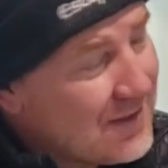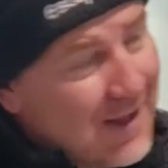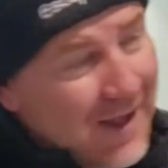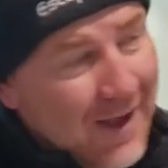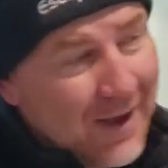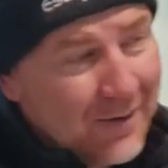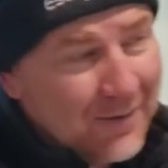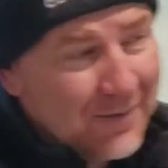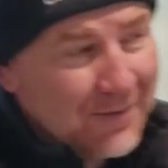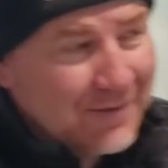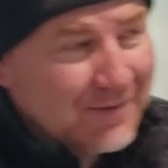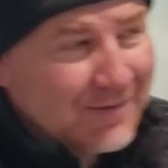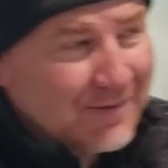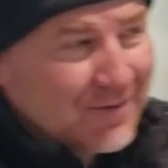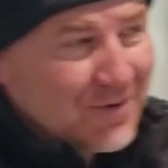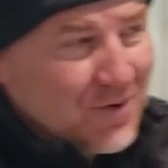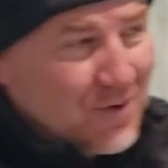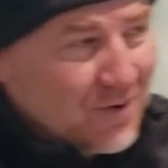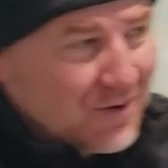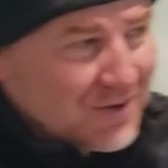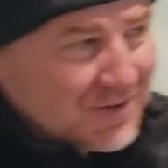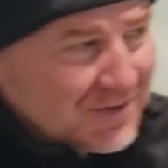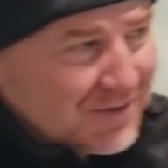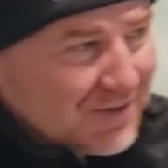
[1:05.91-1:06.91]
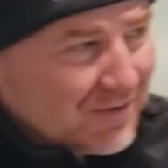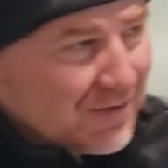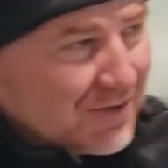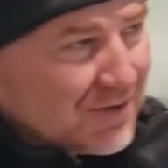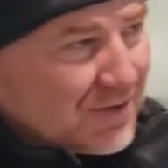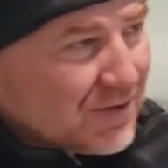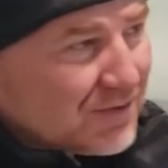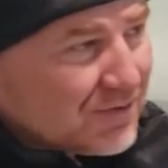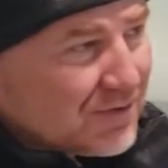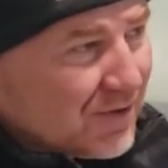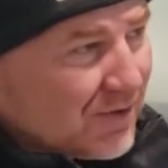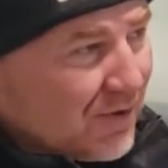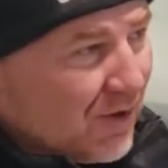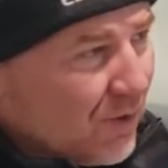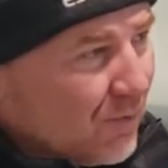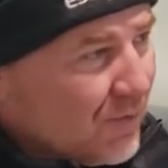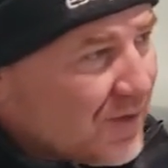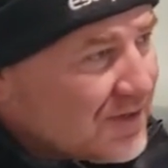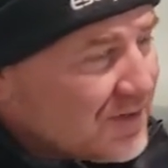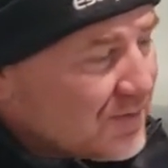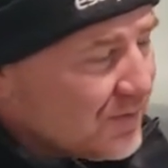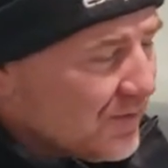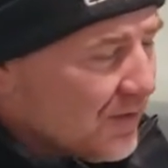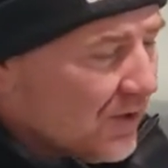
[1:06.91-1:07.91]
Now, of course, there are there are
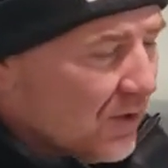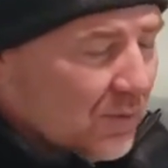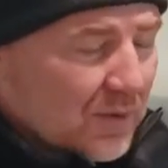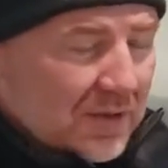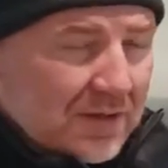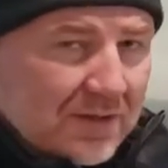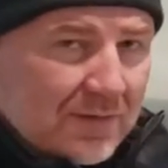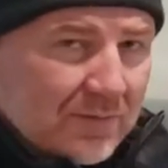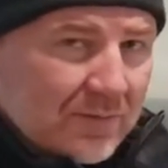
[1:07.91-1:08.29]
always you know with